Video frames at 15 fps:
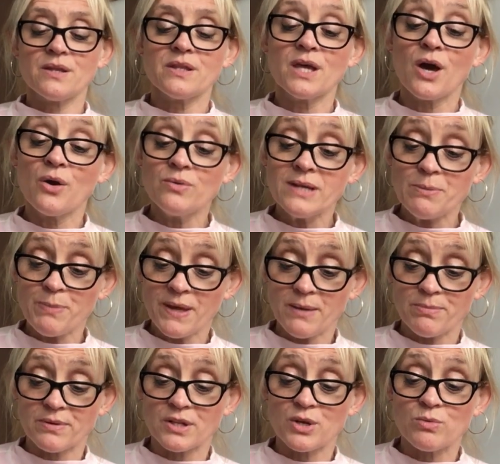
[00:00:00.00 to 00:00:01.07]
The only
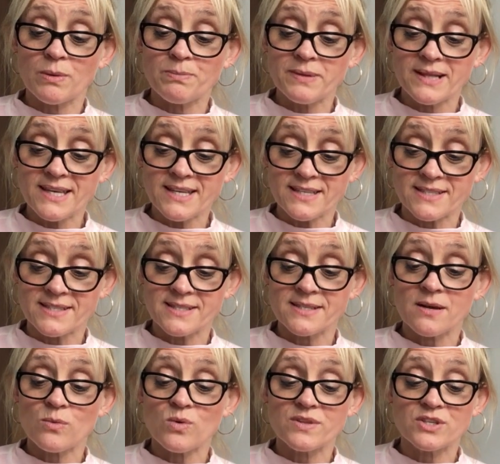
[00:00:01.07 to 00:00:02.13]
people who were pleased
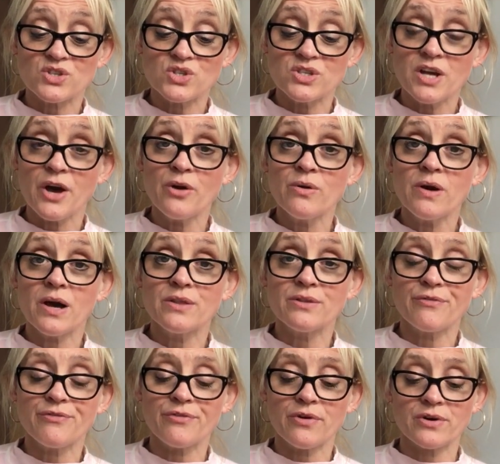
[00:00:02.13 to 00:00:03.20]
were the snow and the
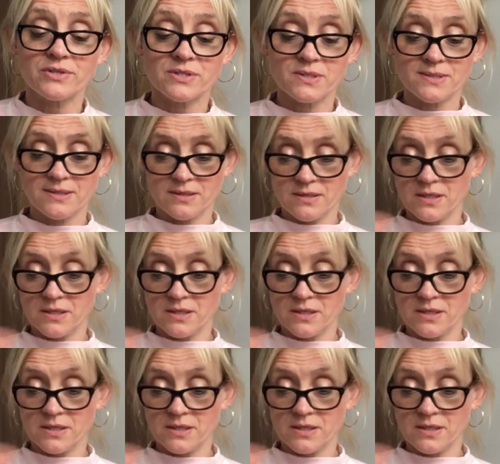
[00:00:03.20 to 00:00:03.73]
frost.